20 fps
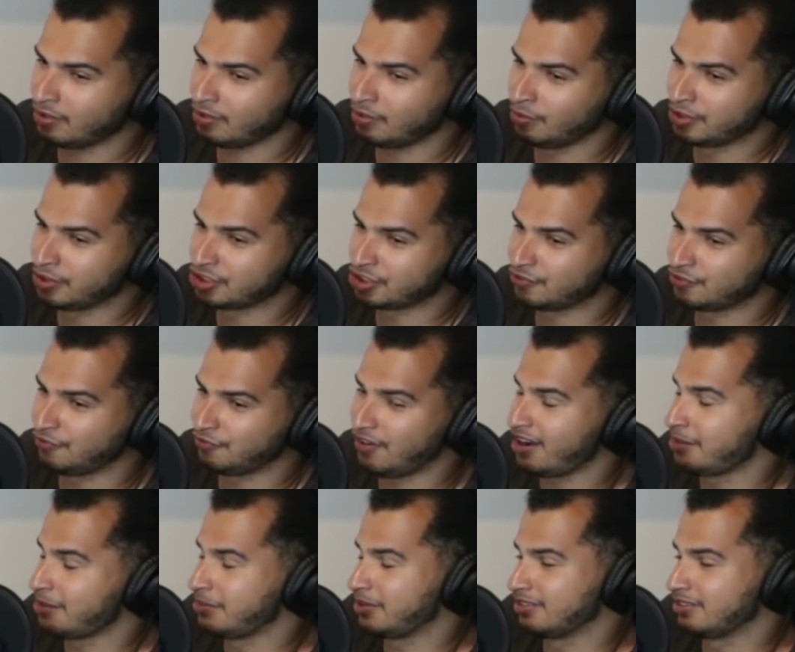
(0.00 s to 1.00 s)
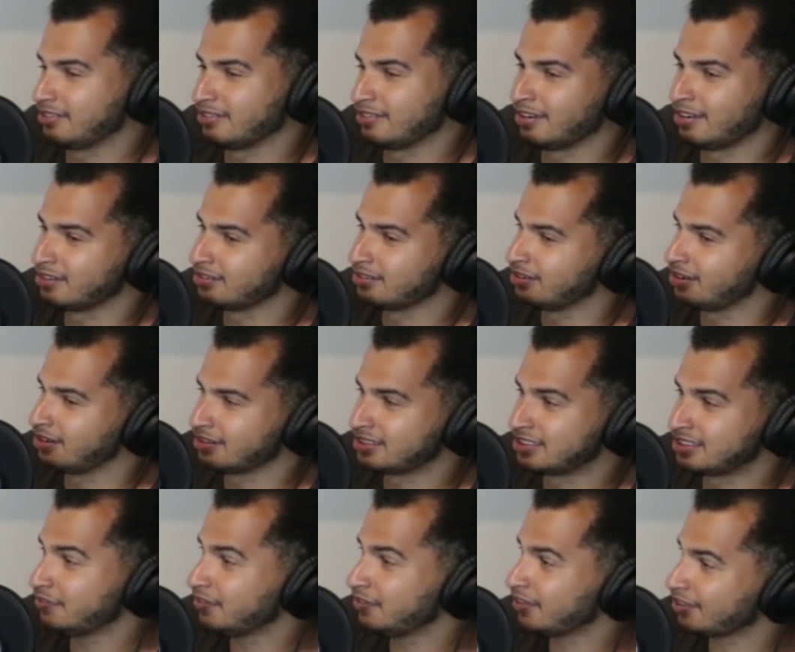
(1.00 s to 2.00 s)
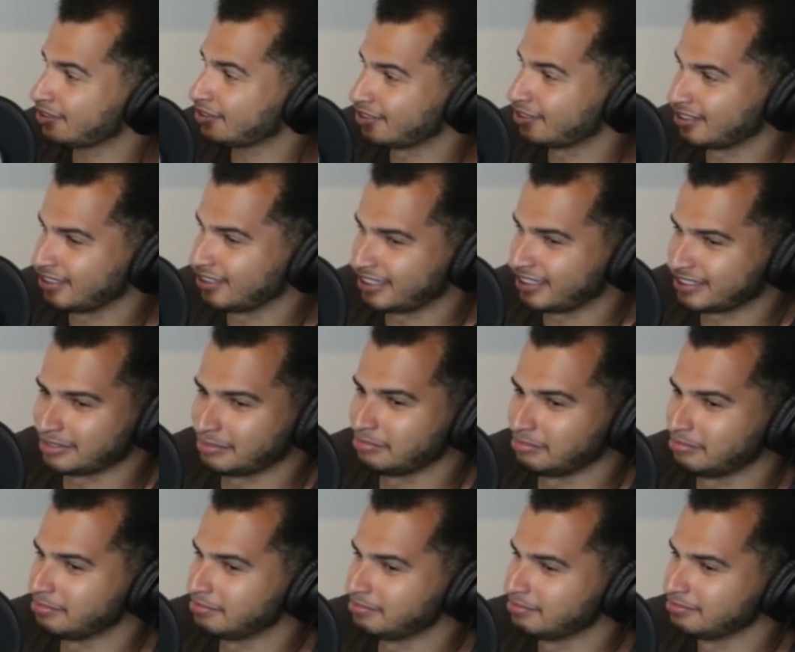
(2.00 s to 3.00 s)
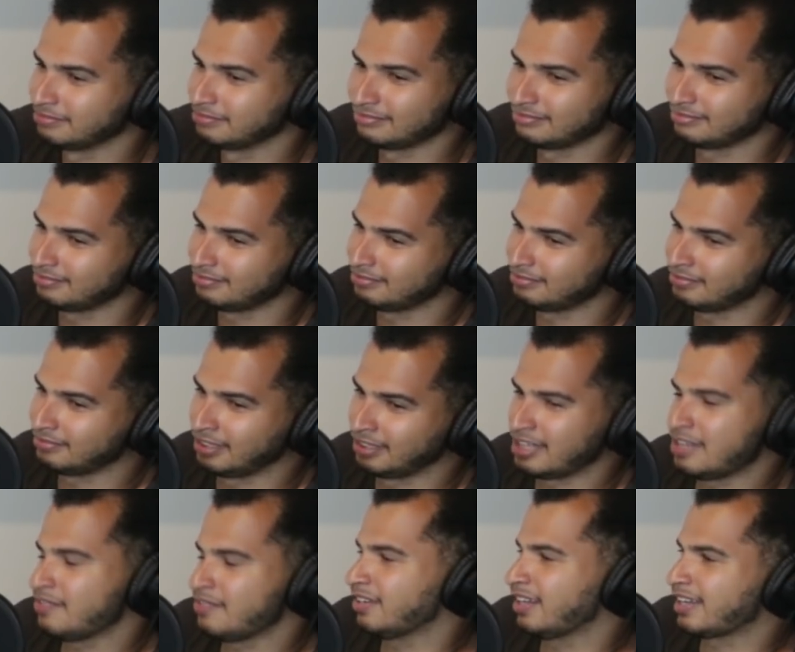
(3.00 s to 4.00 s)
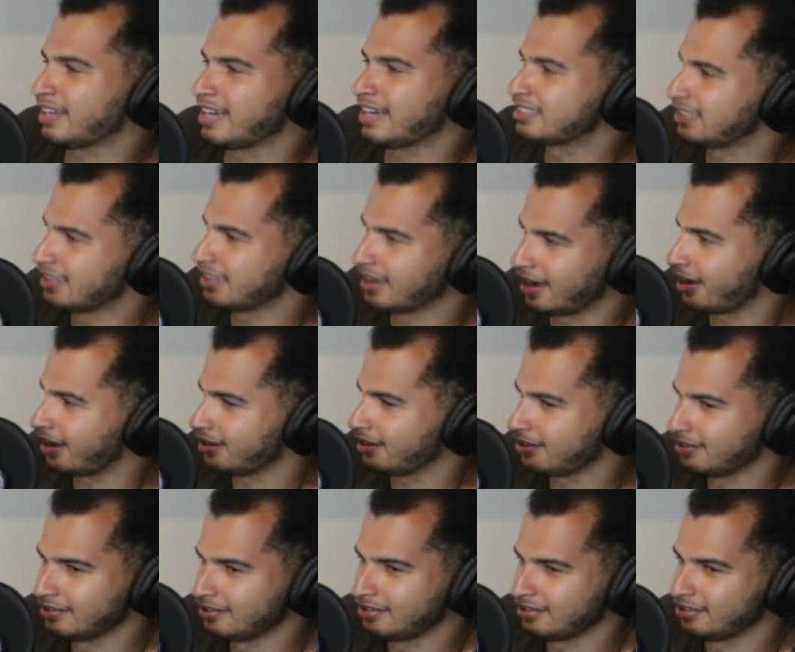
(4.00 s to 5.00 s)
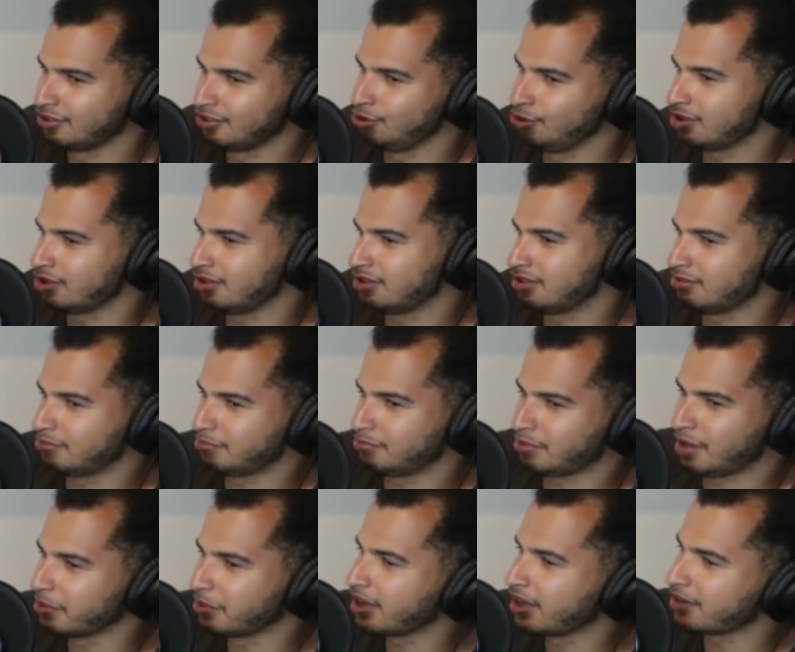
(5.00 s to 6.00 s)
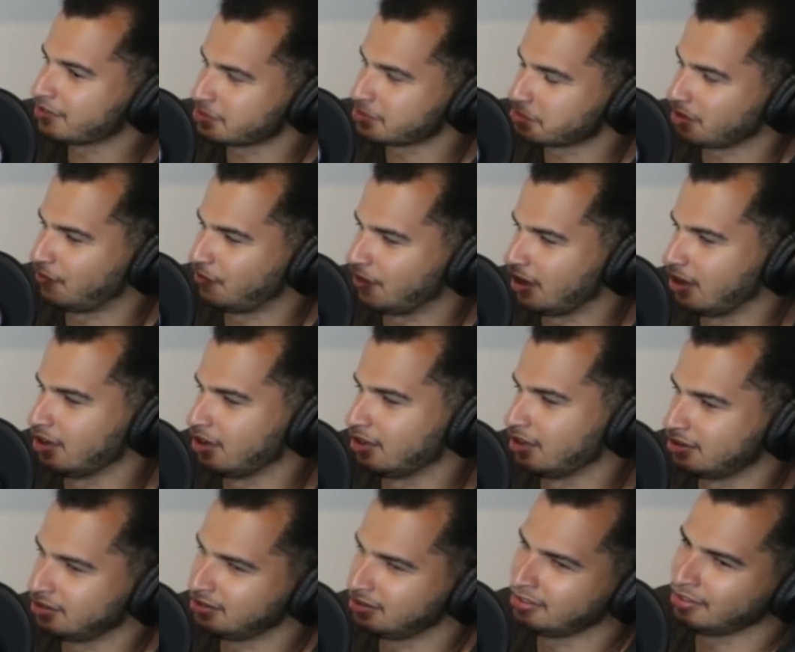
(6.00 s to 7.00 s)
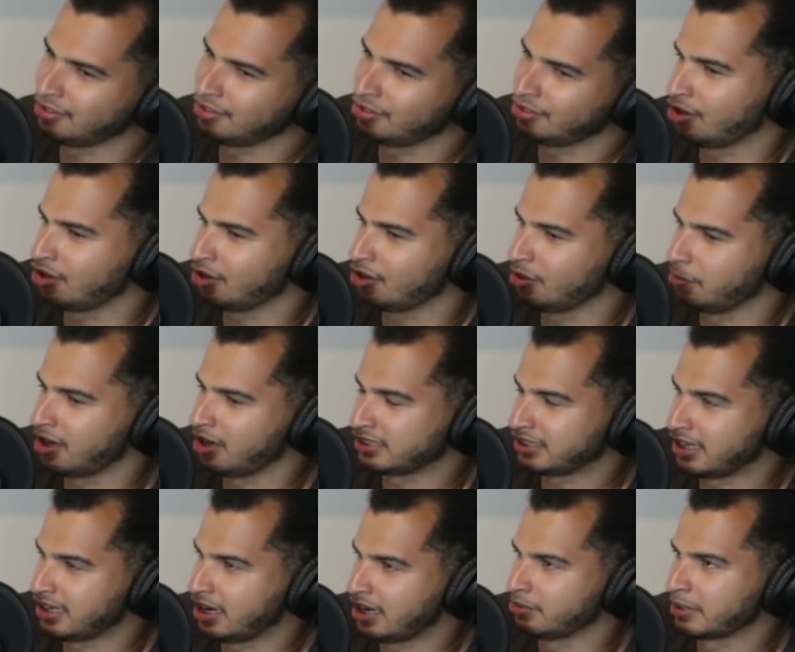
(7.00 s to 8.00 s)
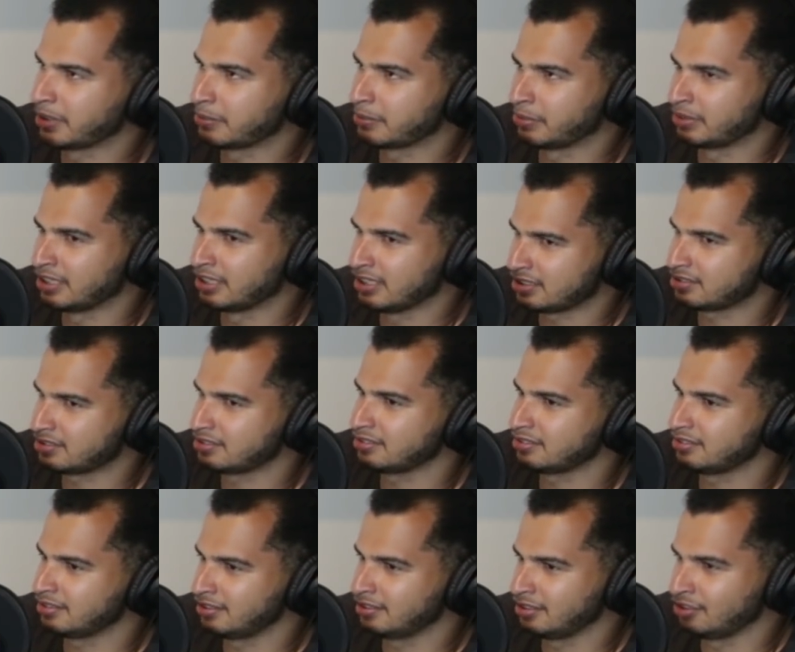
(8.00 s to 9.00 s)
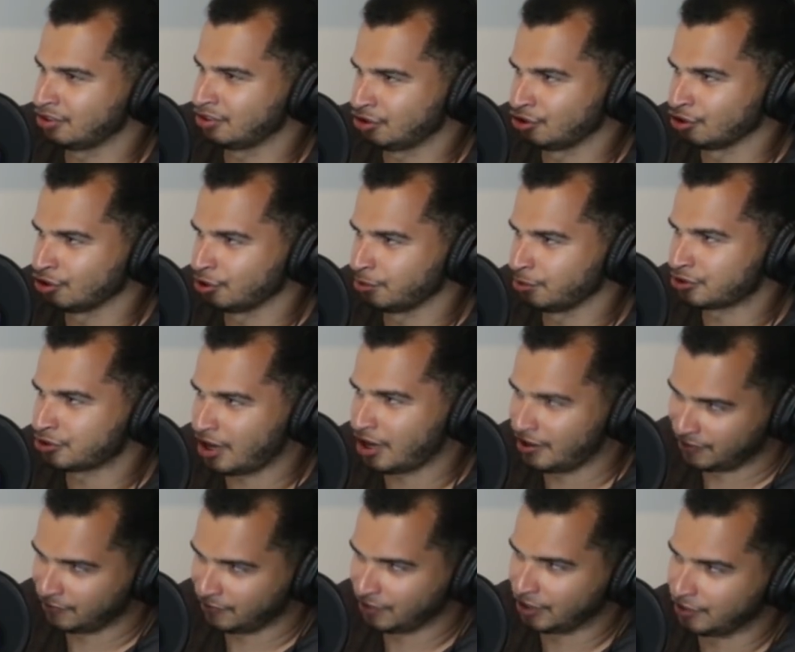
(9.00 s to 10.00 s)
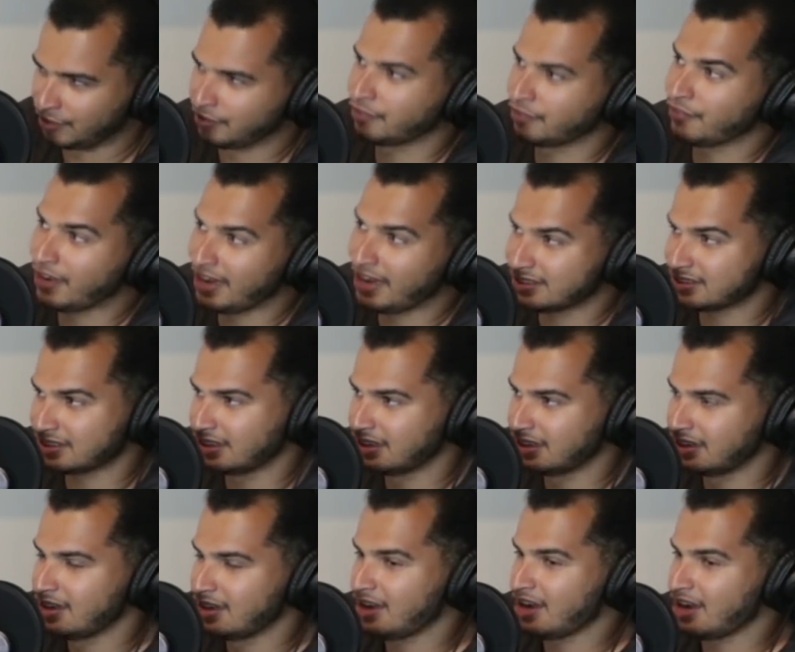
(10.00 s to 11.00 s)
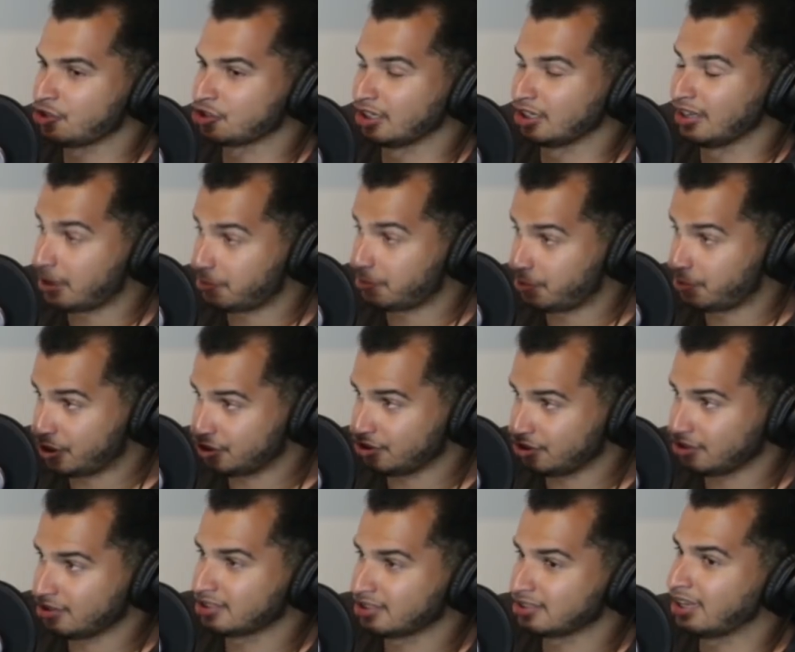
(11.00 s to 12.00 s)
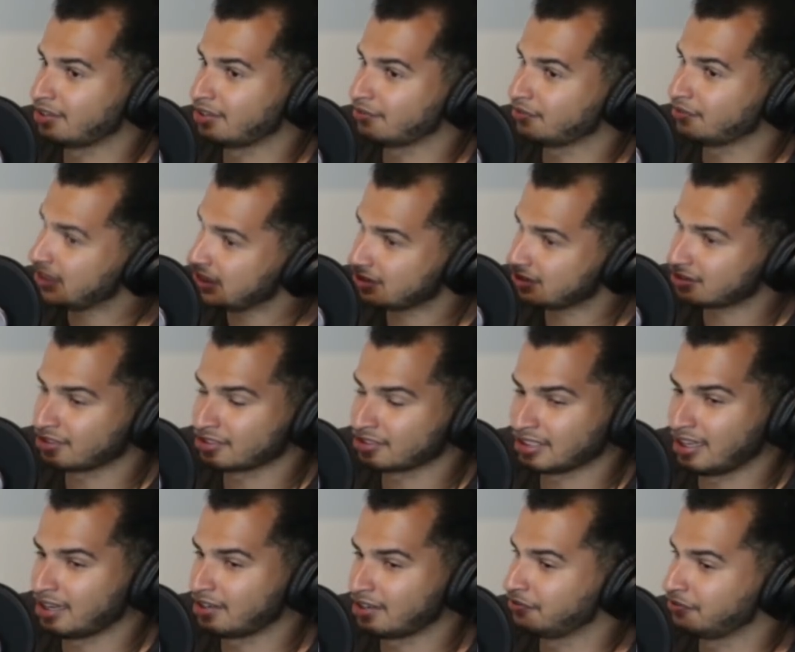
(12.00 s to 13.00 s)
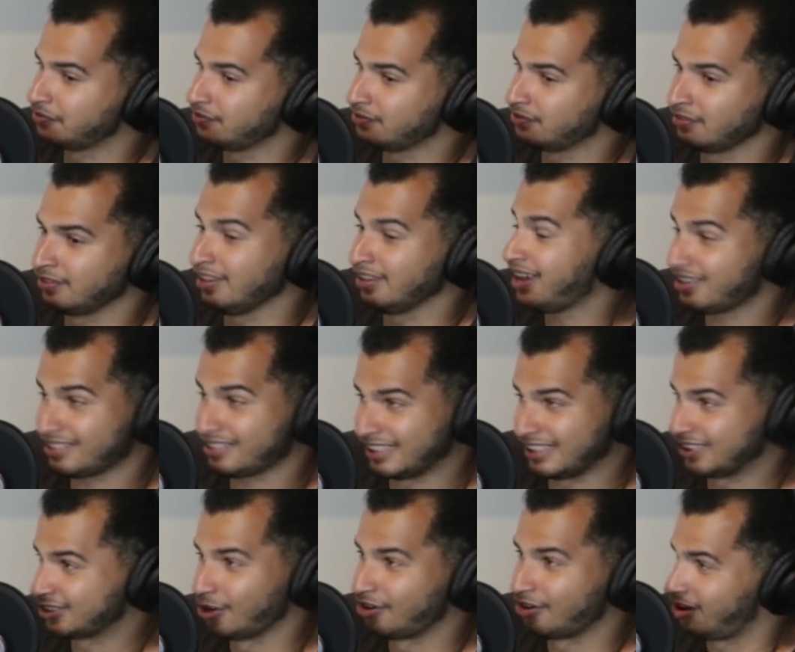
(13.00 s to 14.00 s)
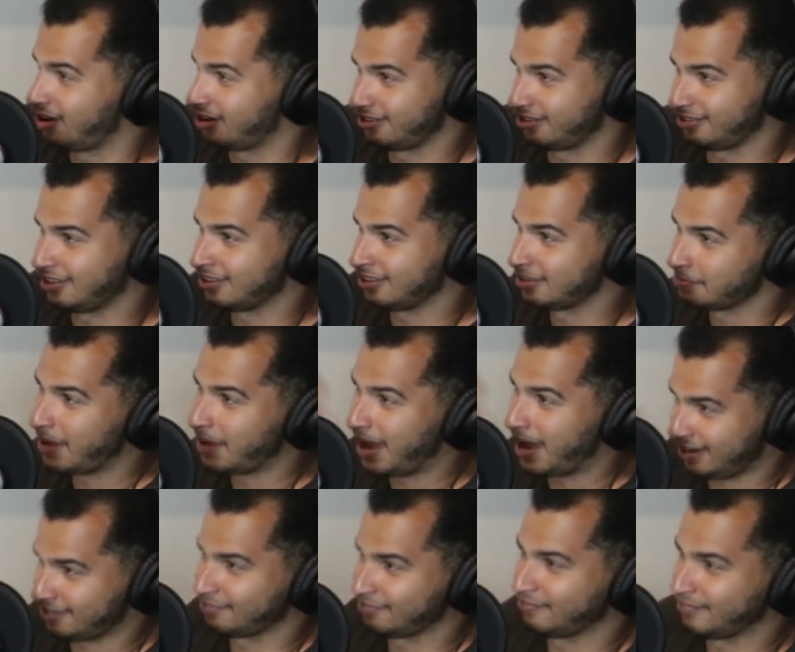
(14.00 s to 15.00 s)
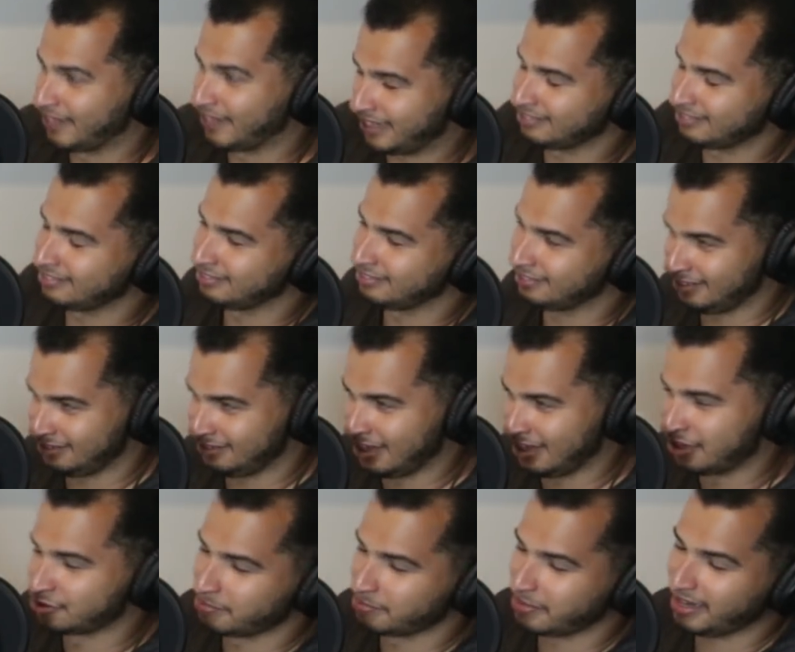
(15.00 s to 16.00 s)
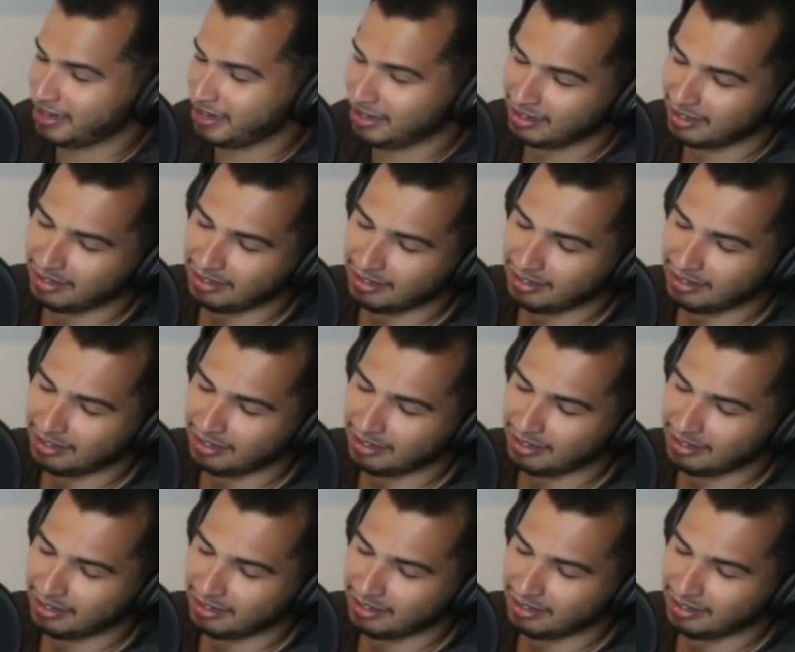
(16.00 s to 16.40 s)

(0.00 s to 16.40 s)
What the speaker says: Which is fine. I mean, on a Civic or like even like an STI, you can probably have something fail and your car will bog down. But this, you'll be traveling very, very fast, and there's a lot of pressure. There's a lot of heat. There's a lot of things going on in the back of that engine bay.